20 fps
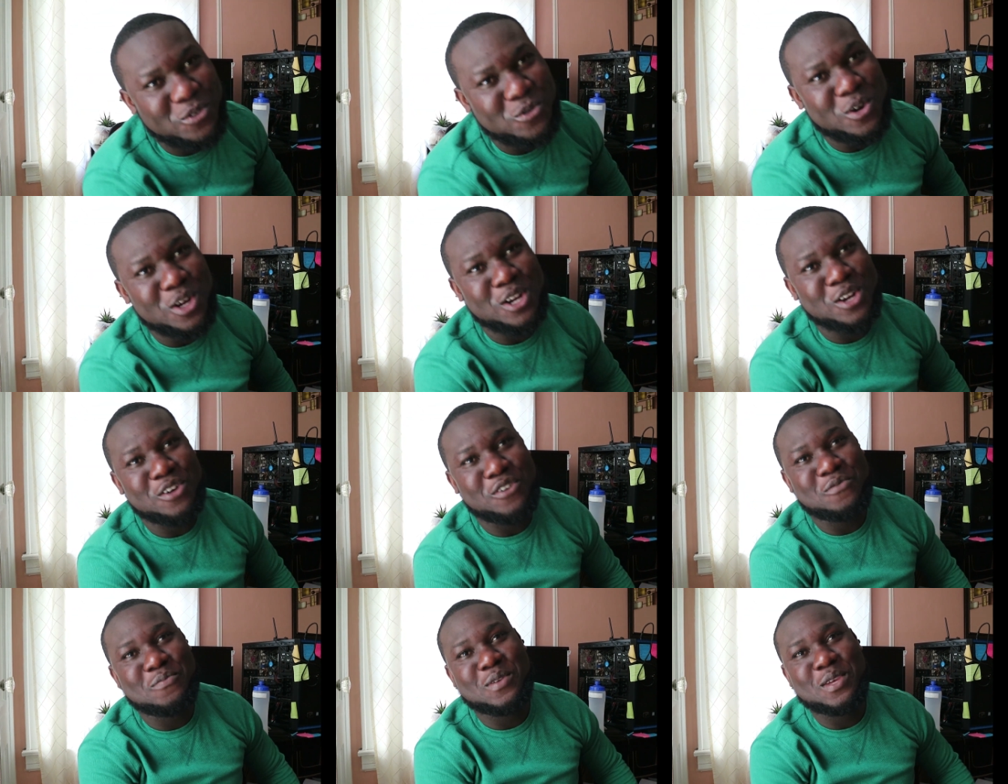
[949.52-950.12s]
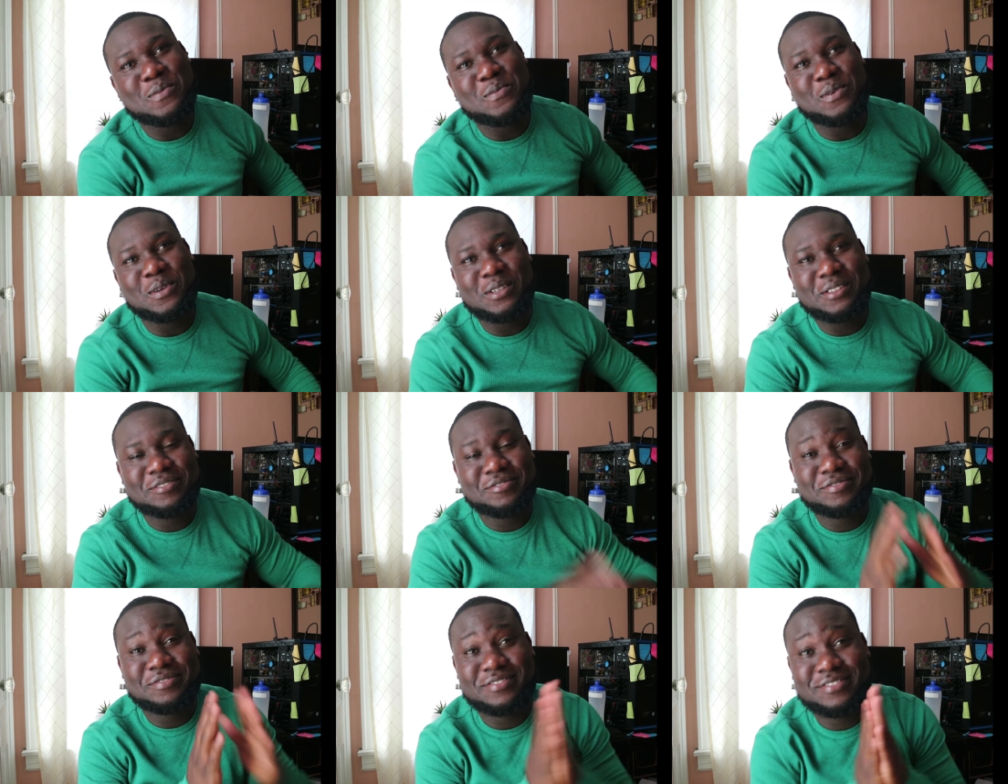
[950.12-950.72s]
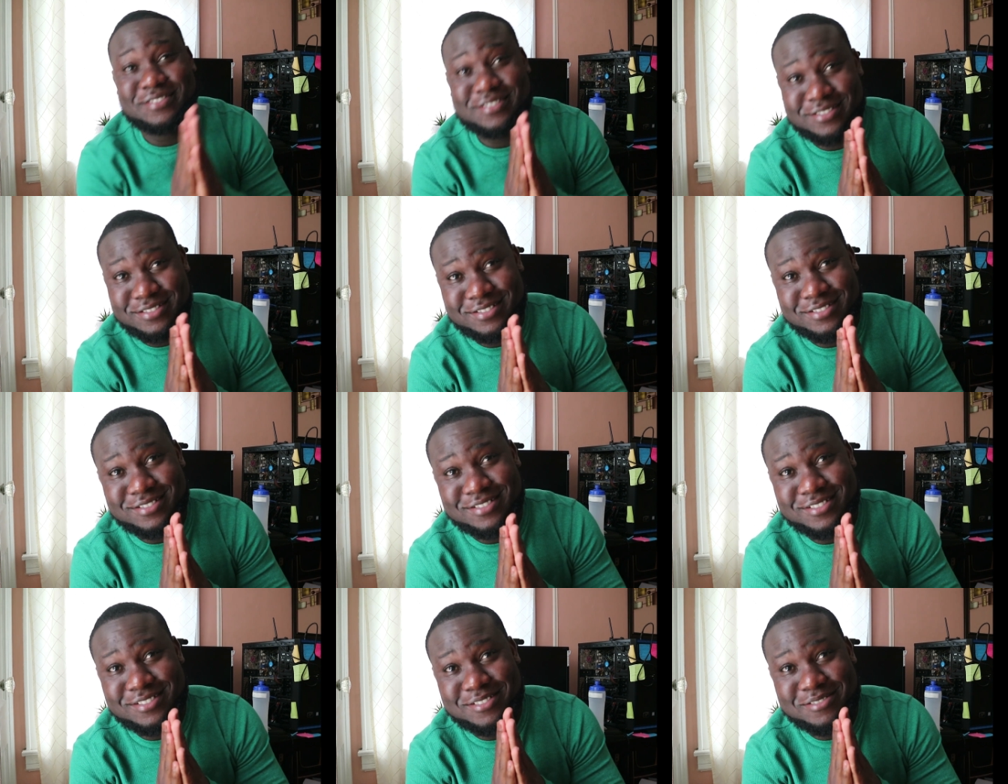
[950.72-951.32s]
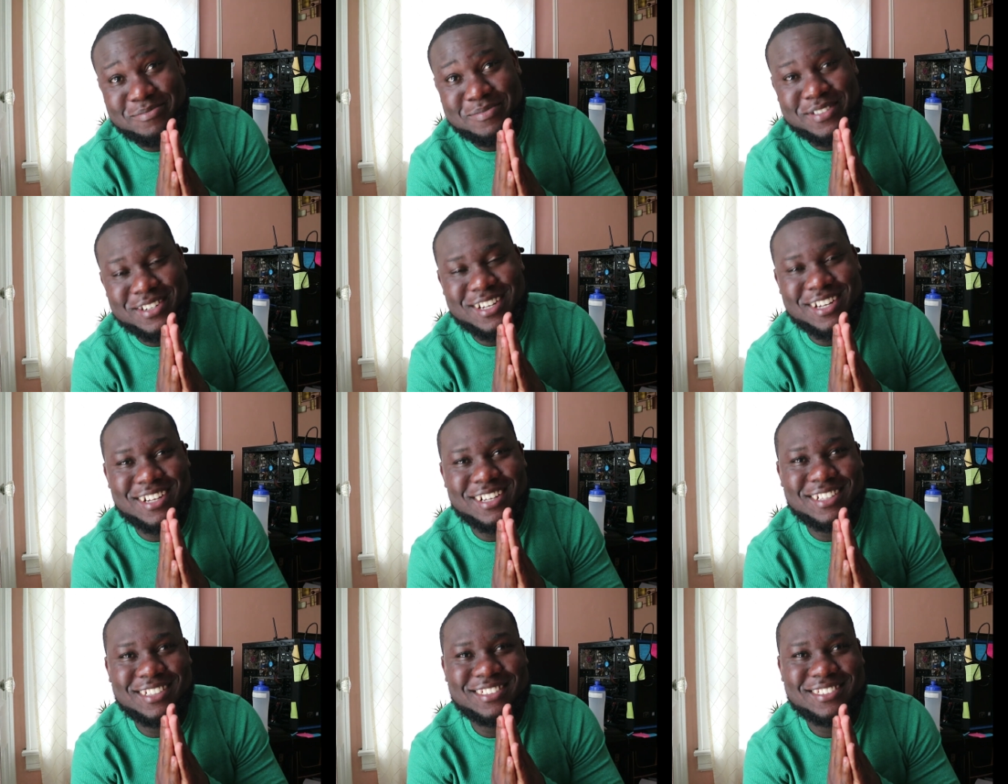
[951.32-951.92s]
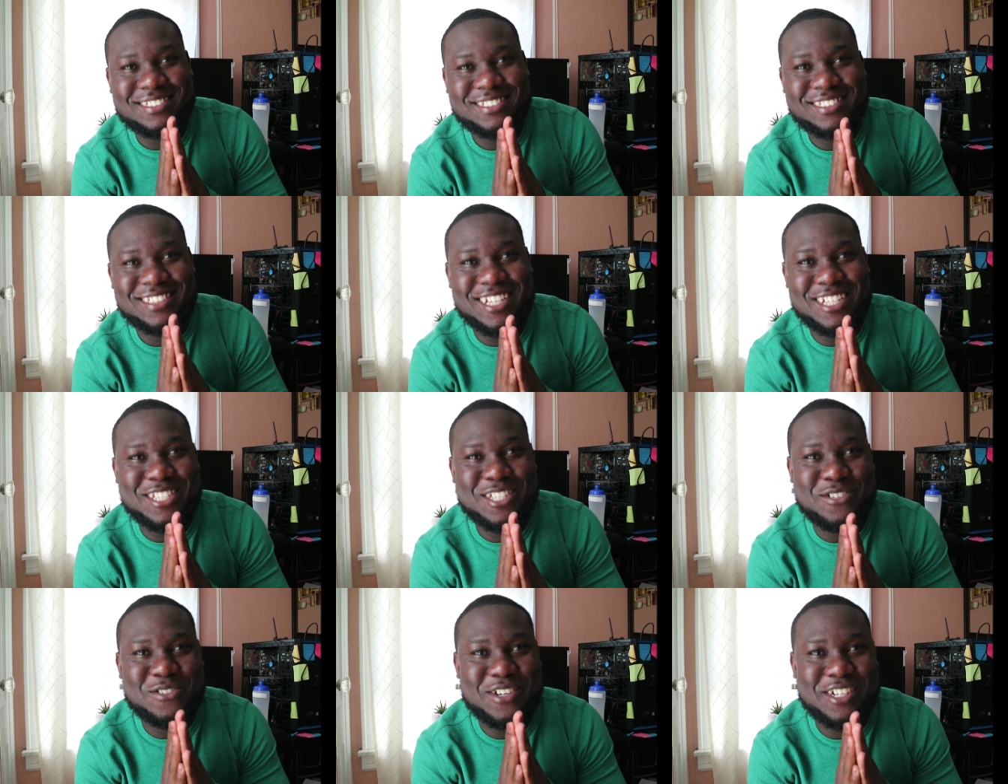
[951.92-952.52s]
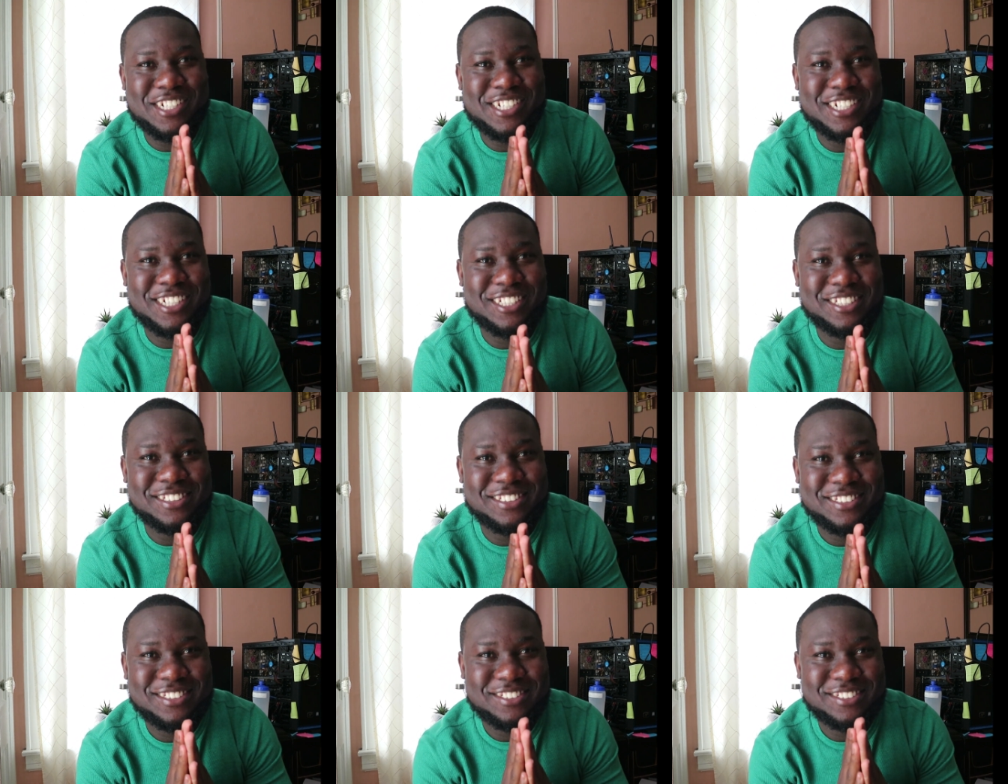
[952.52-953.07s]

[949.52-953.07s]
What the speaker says: One love, people. I'm gone. Thanks for watching.